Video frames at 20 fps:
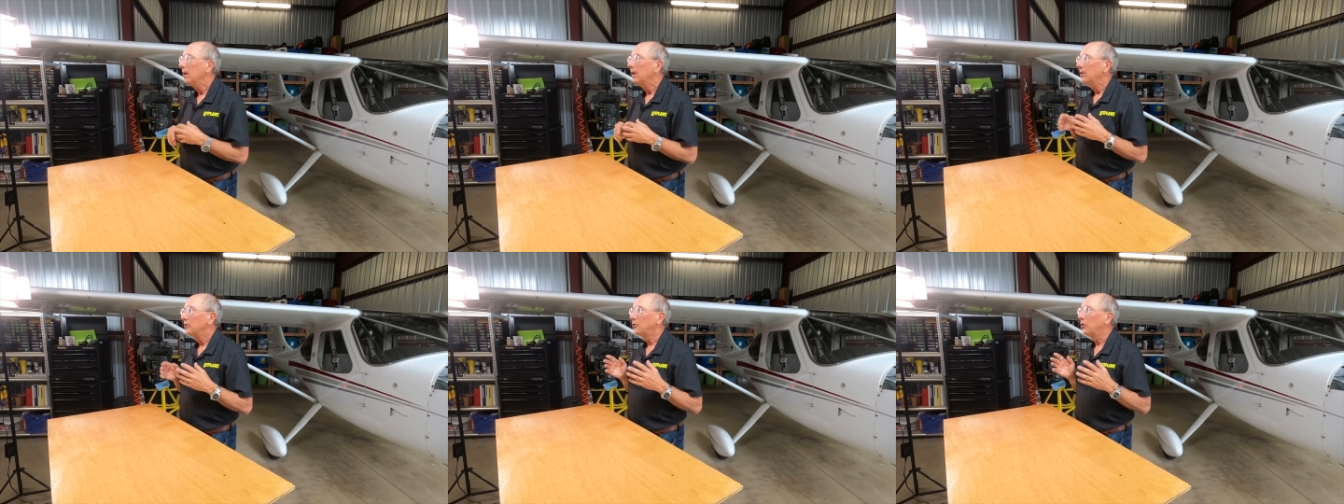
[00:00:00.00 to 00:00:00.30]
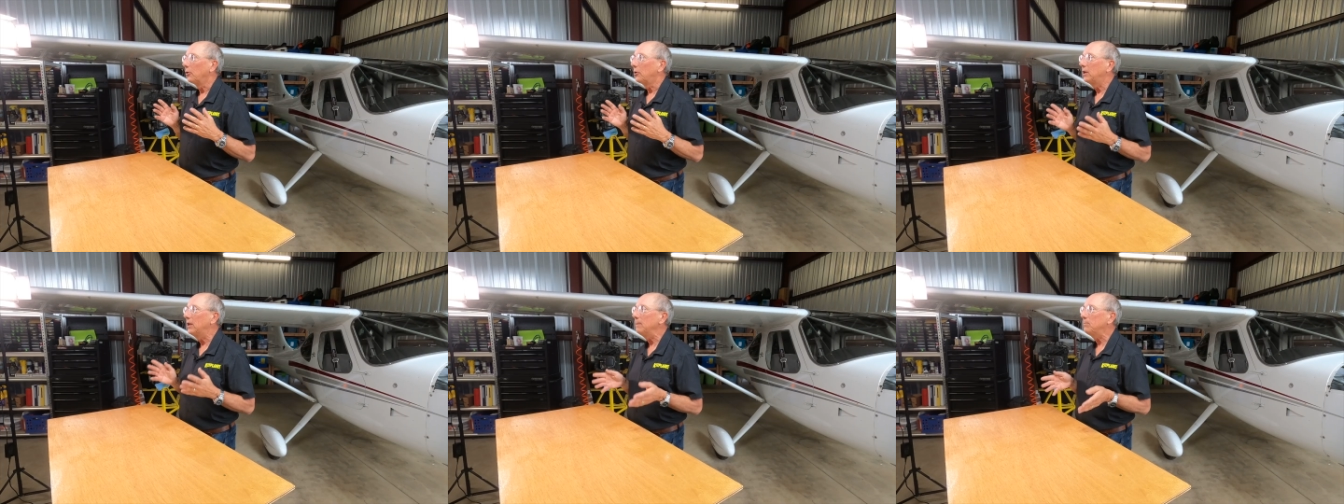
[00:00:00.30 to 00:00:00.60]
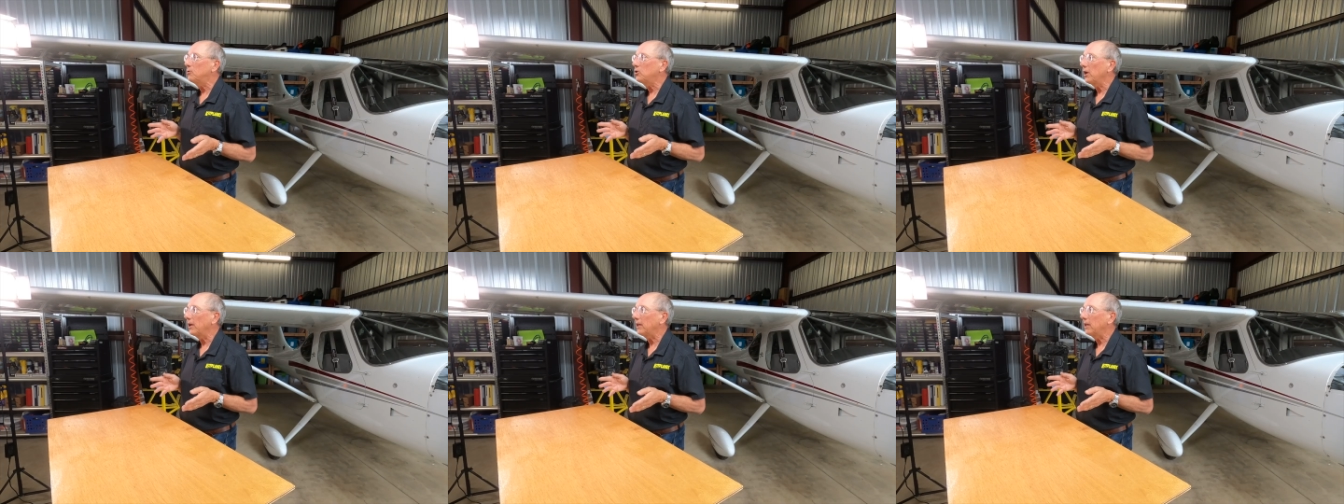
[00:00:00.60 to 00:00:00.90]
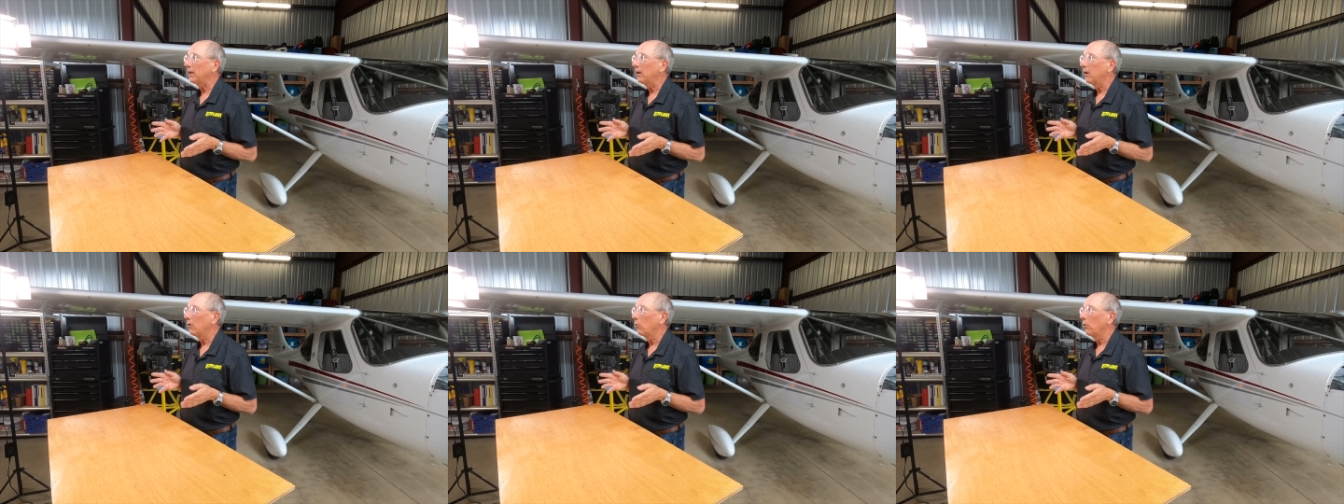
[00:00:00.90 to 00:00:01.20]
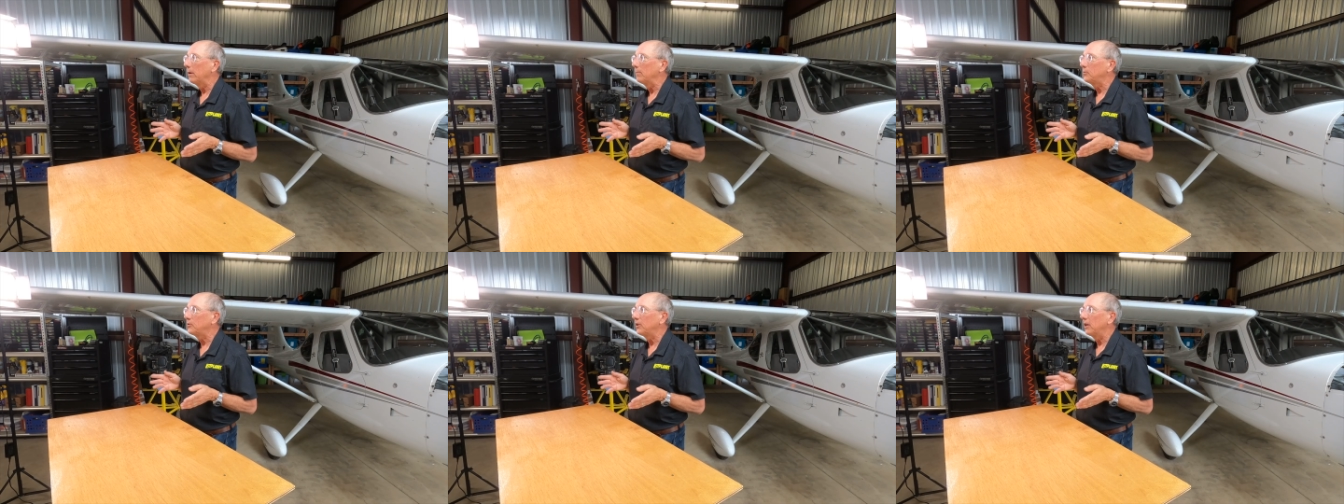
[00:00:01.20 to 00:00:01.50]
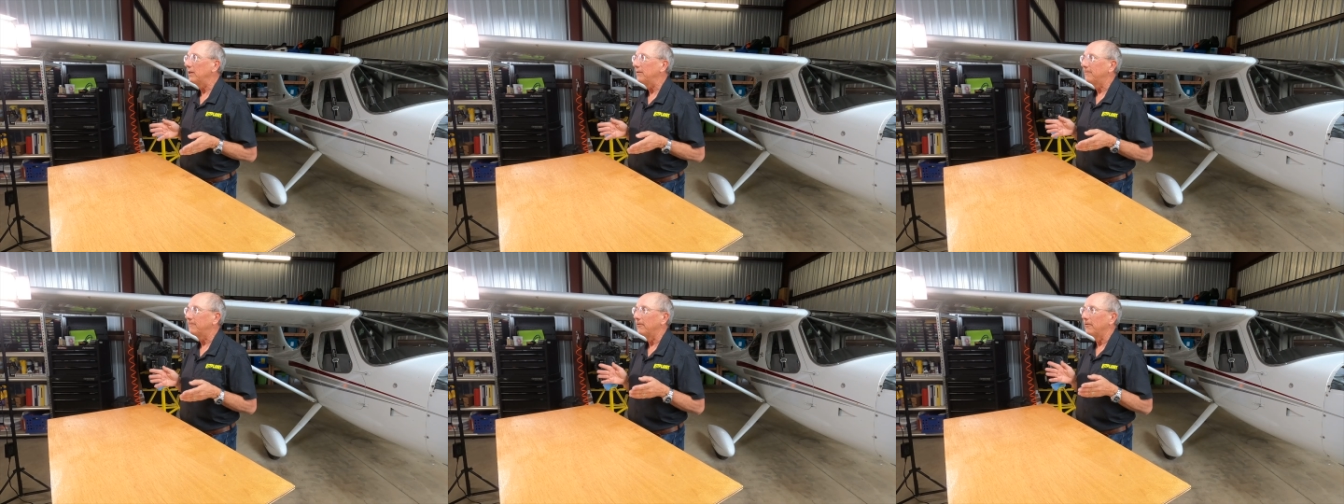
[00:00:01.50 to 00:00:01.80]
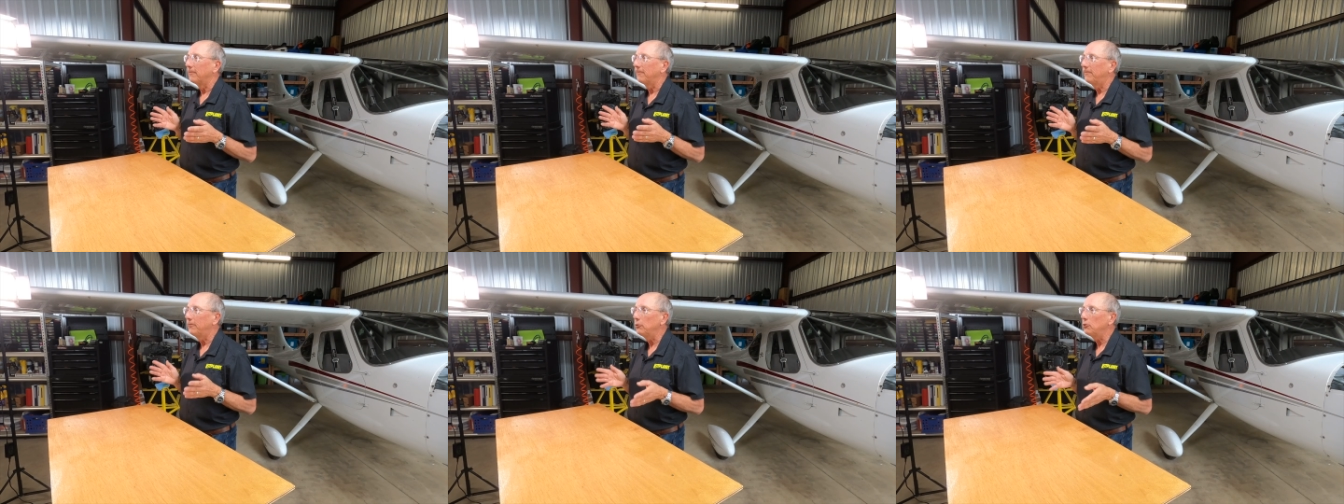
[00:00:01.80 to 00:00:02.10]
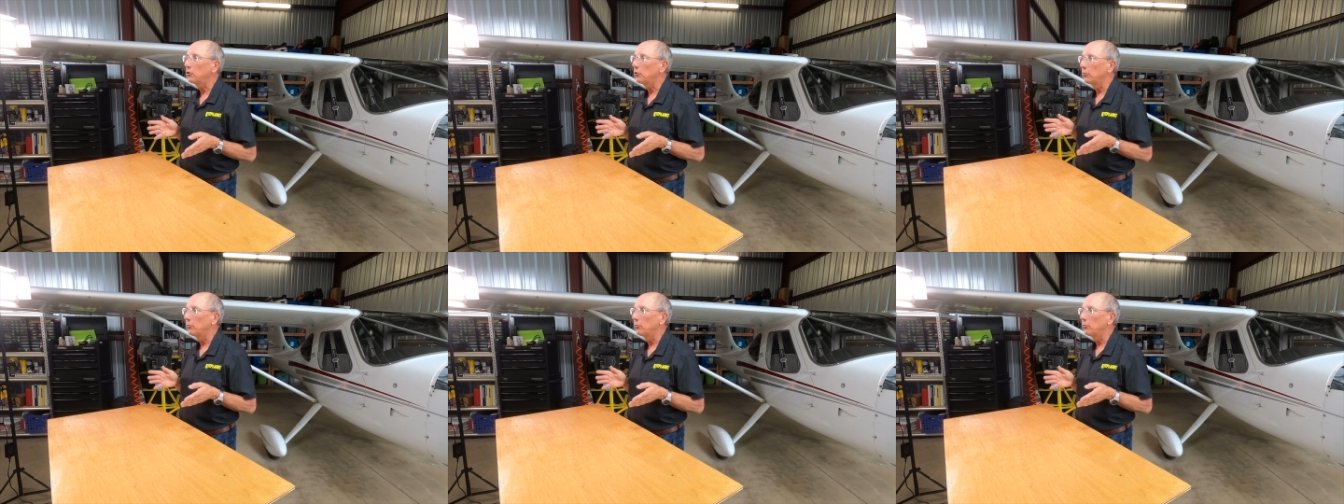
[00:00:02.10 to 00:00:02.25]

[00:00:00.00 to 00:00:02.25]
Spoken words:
I want to thank Paul for his awesome work on this